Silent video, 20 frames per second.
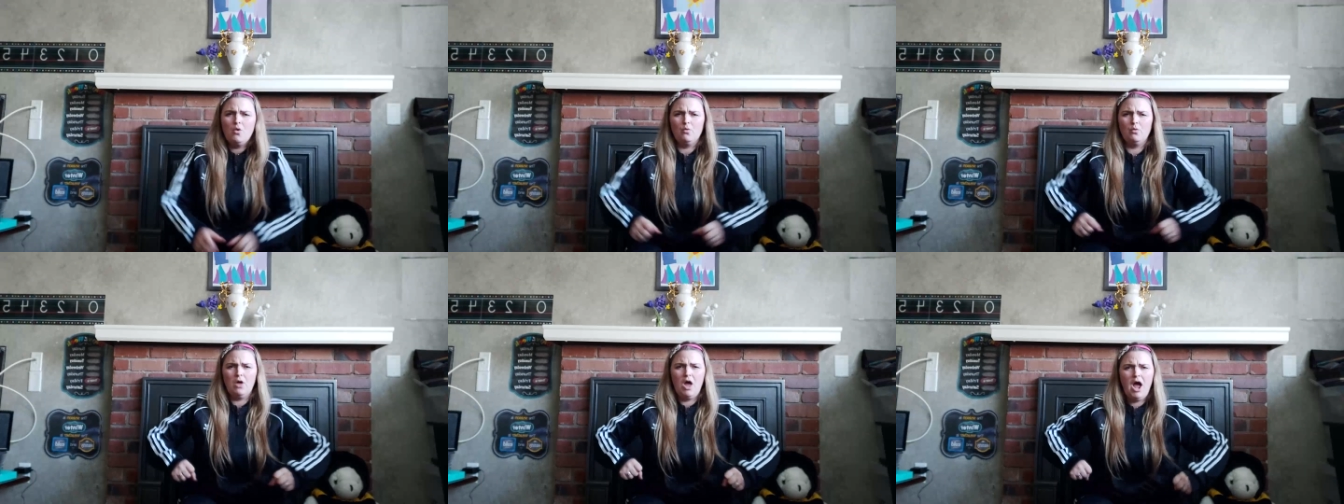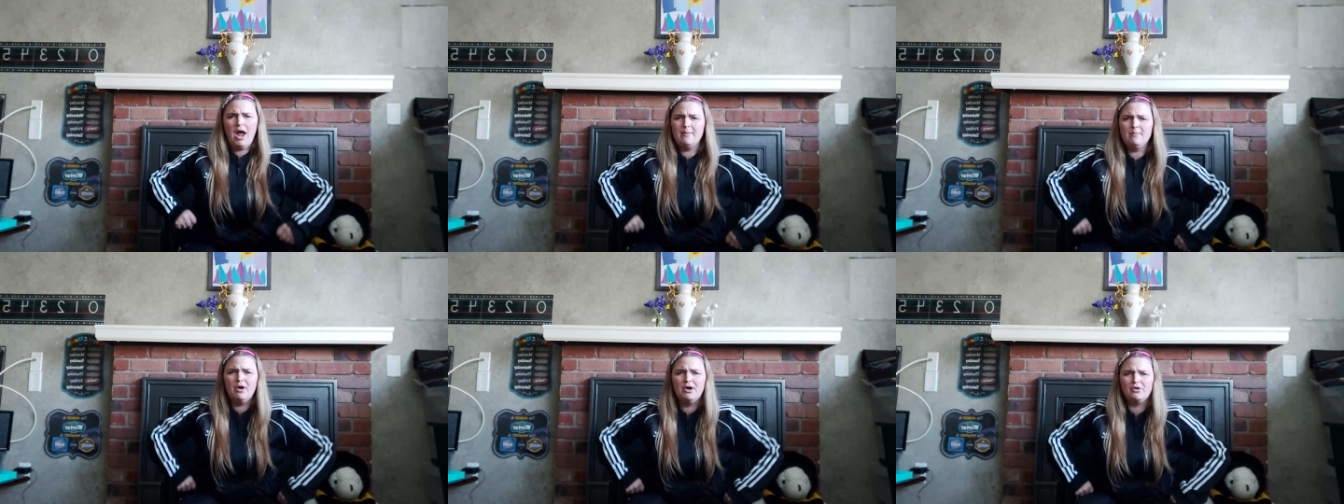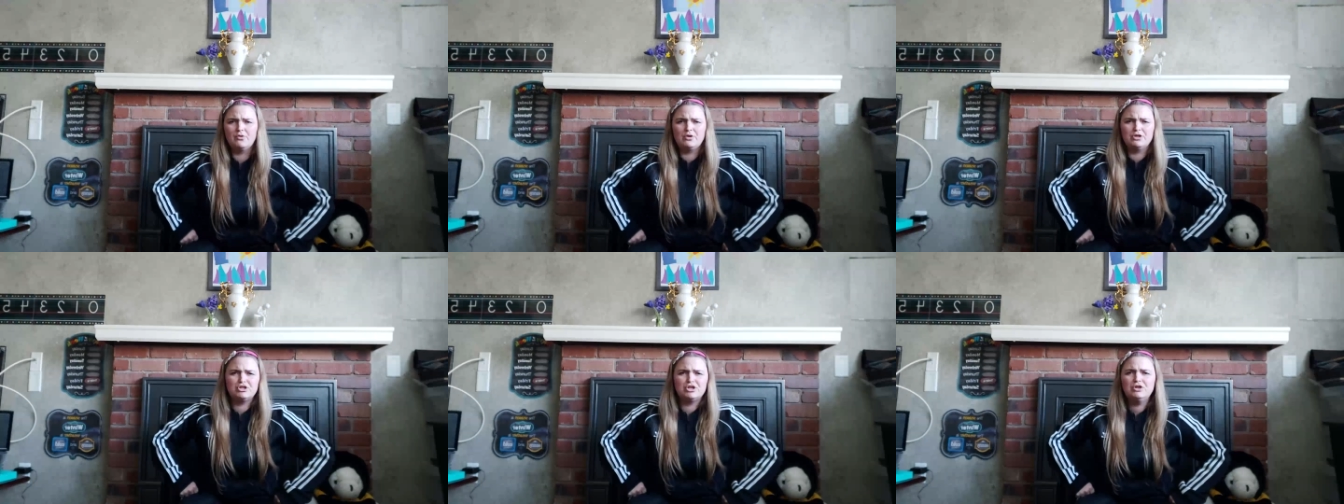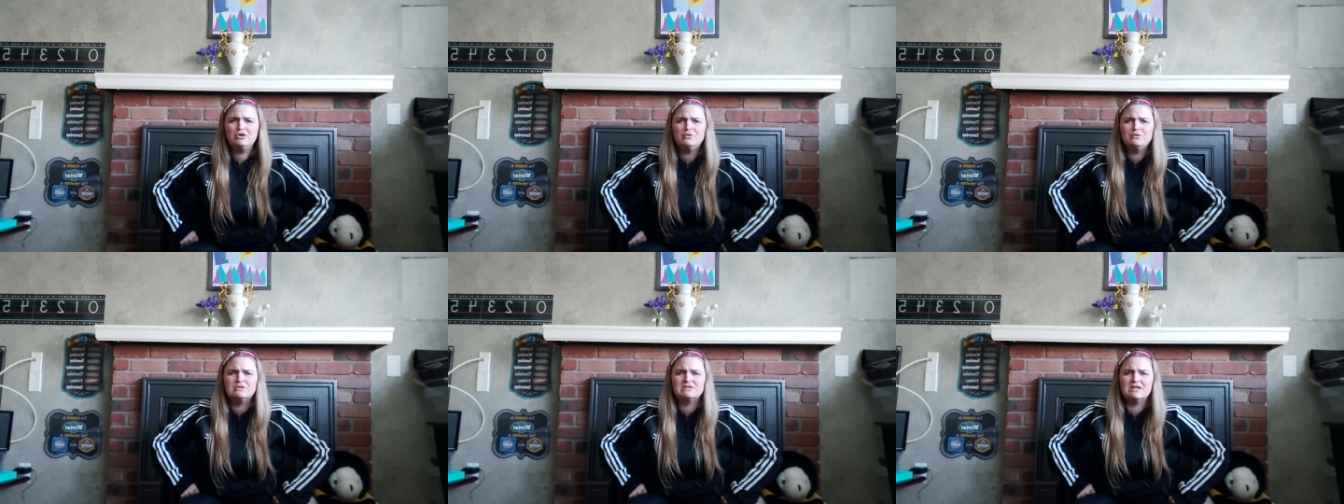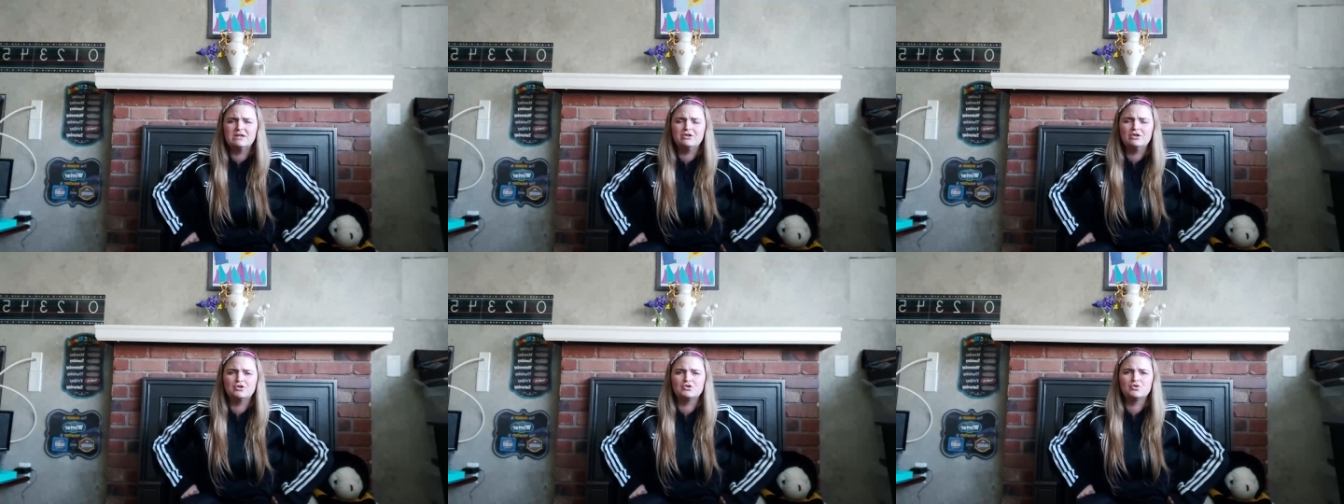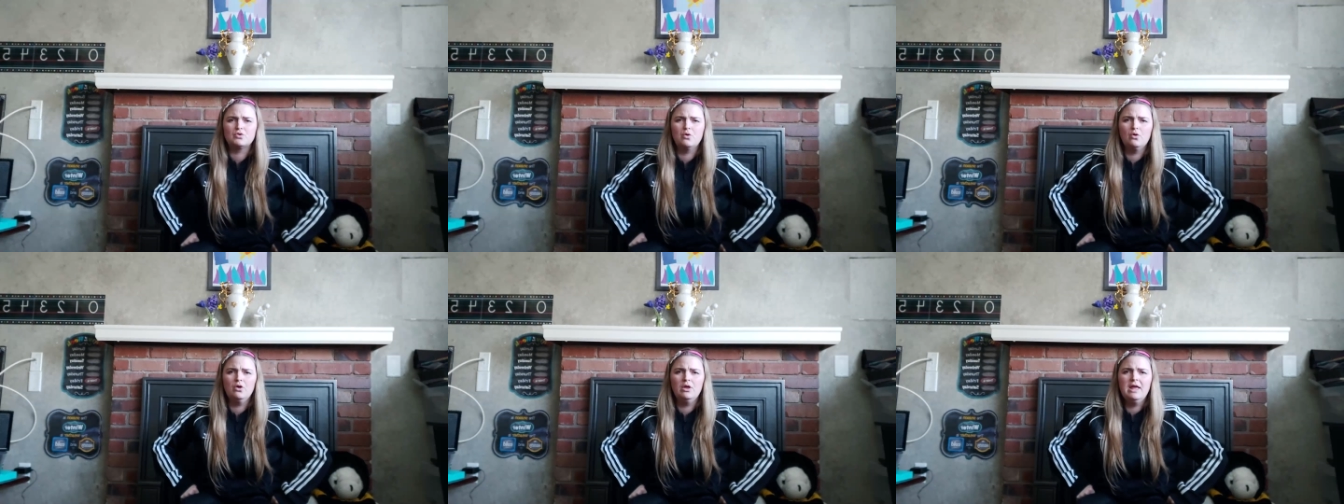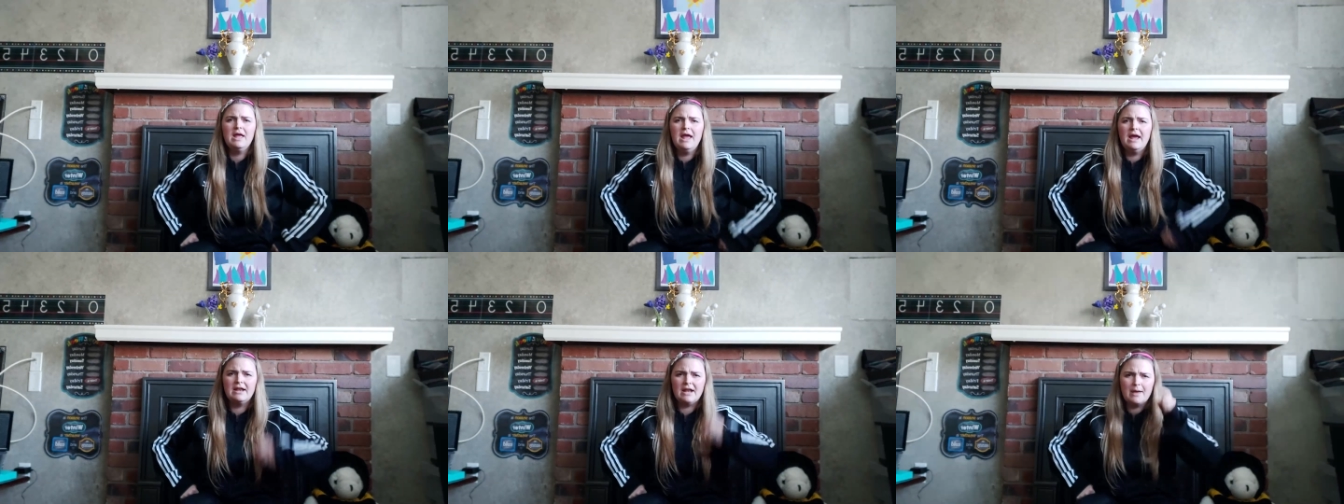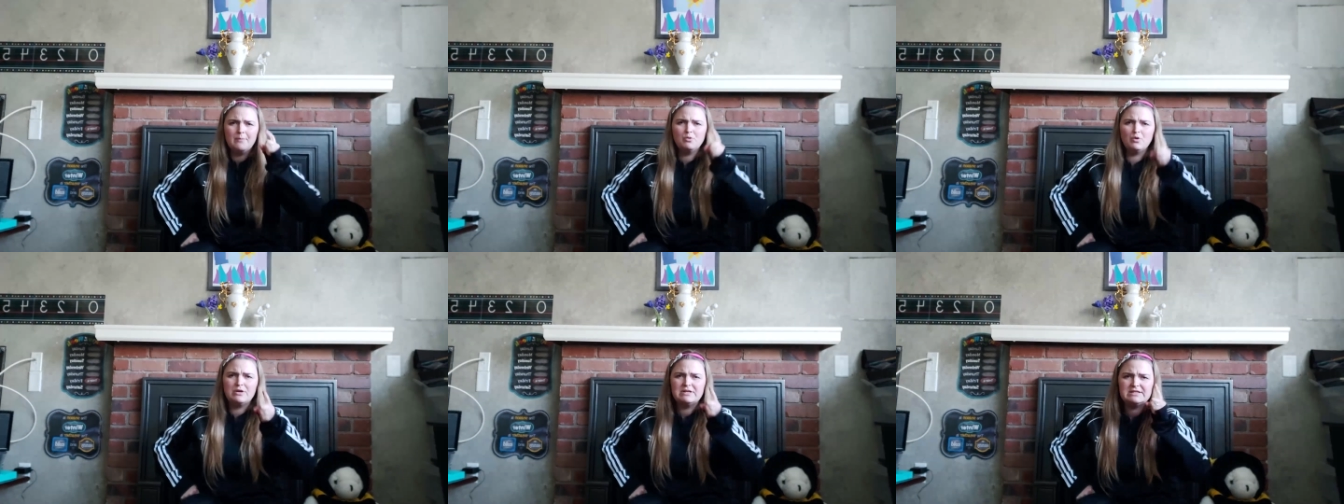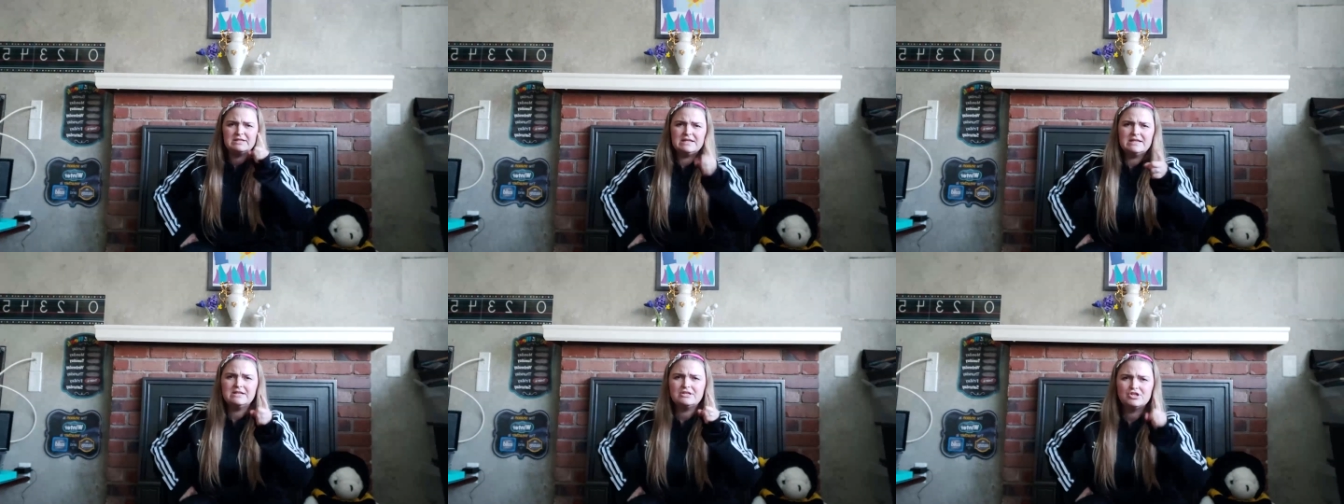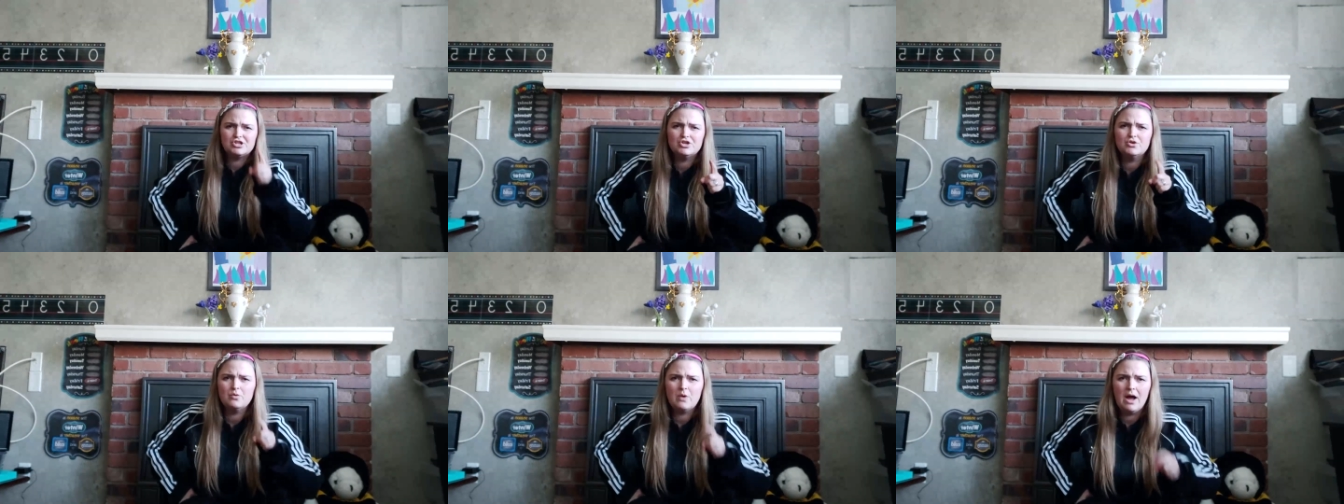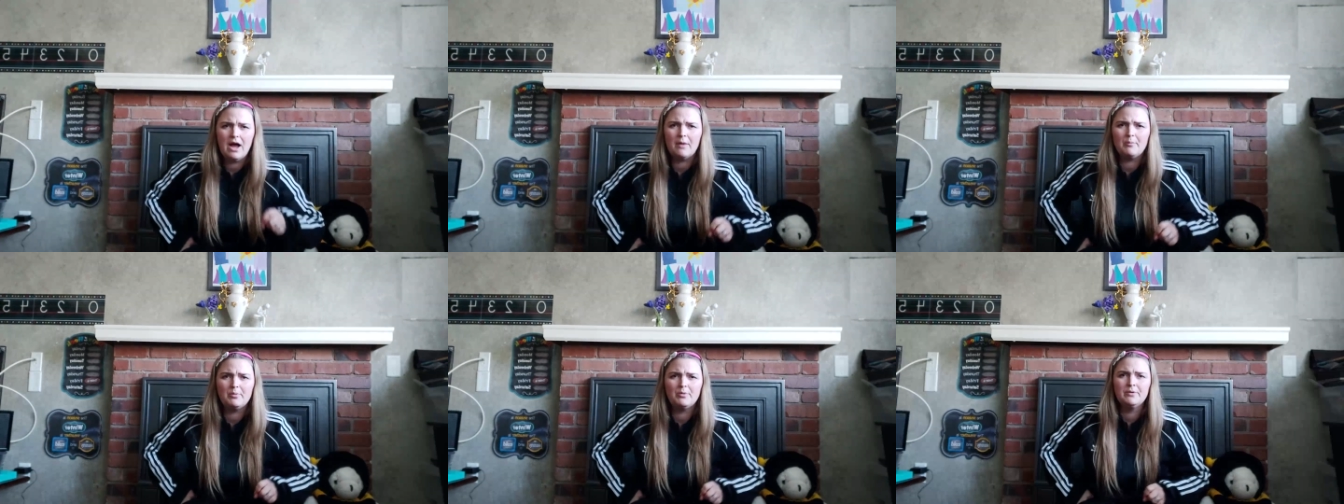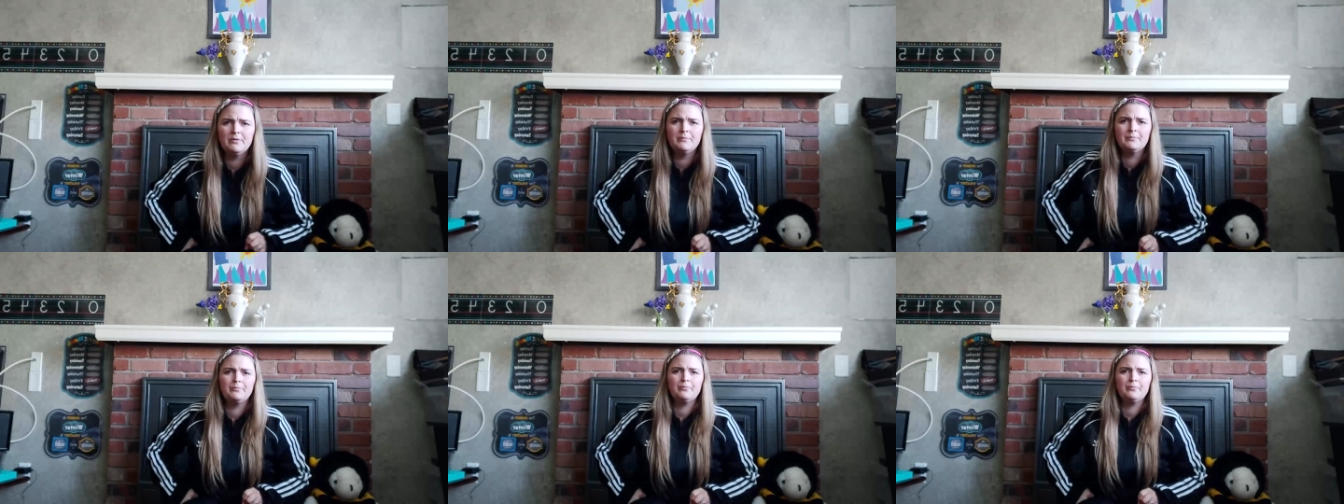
Well, I'm hungry too, said the troll, and I'm going to eat you up.